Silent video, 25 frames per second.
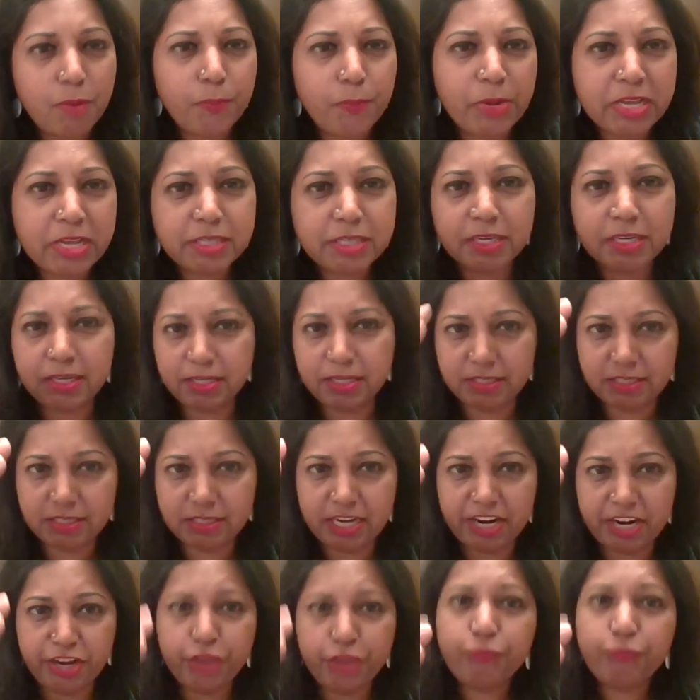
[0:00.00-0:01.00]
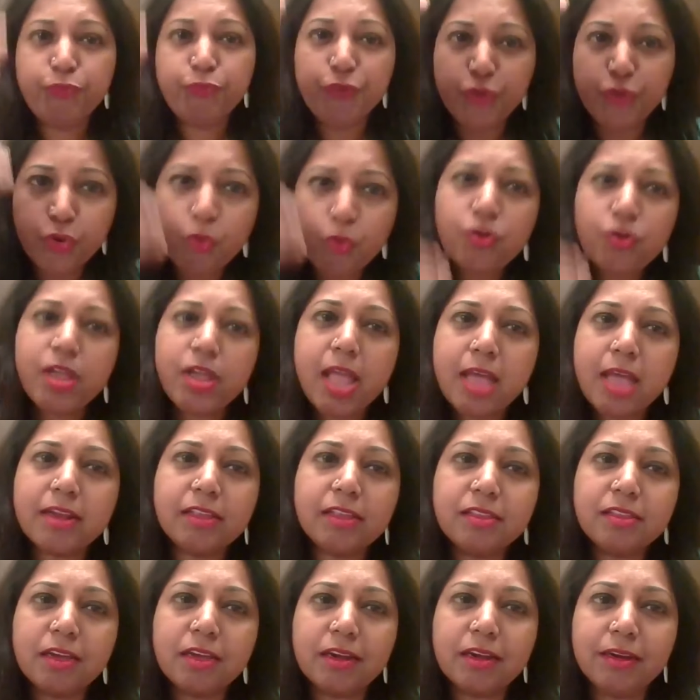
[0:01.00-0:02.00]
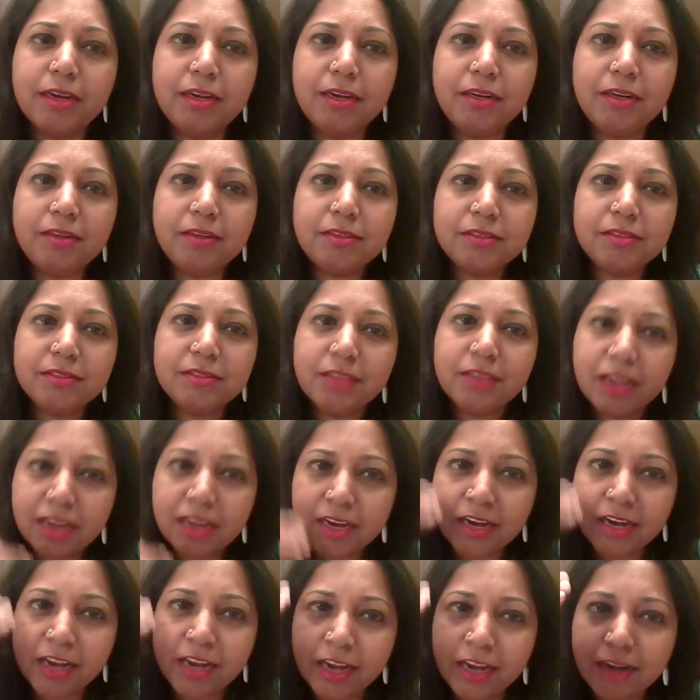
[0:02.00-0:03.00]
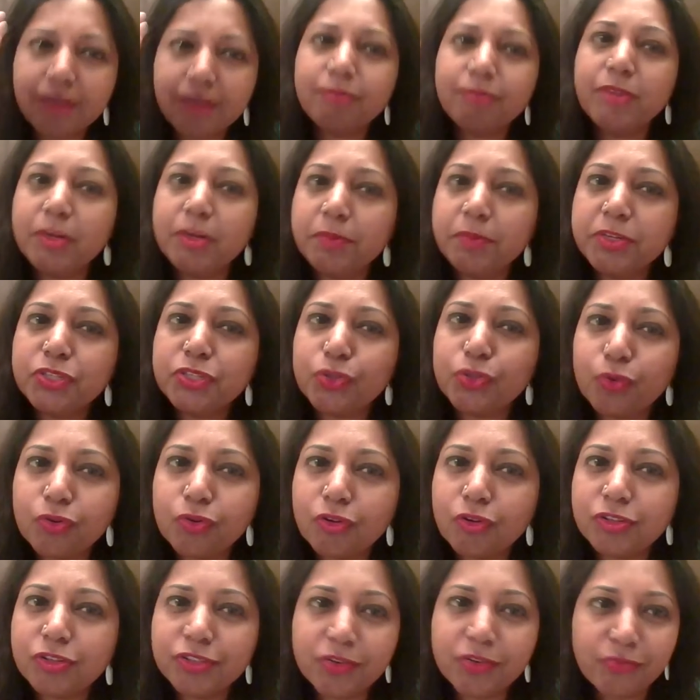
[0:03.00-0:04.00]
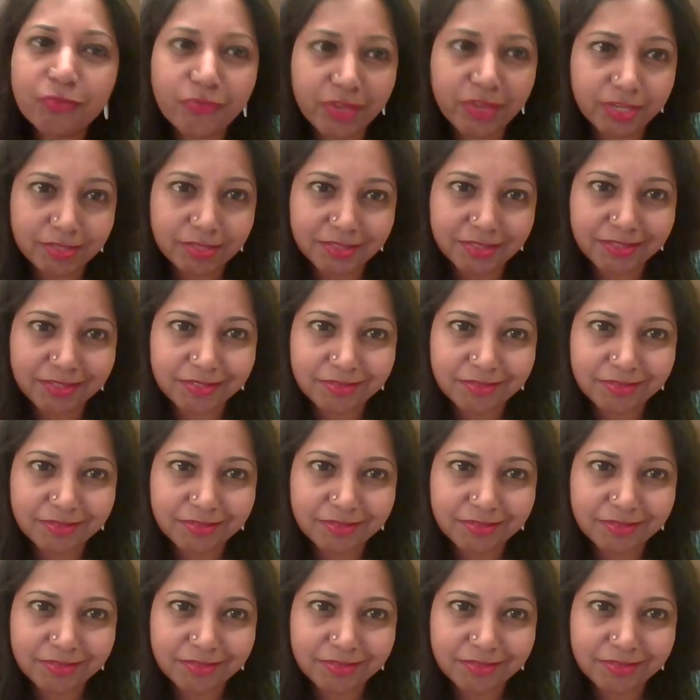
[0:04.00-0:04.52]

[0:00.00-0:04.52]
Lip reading: Please understand, if you carry the guilt will be shown on your face.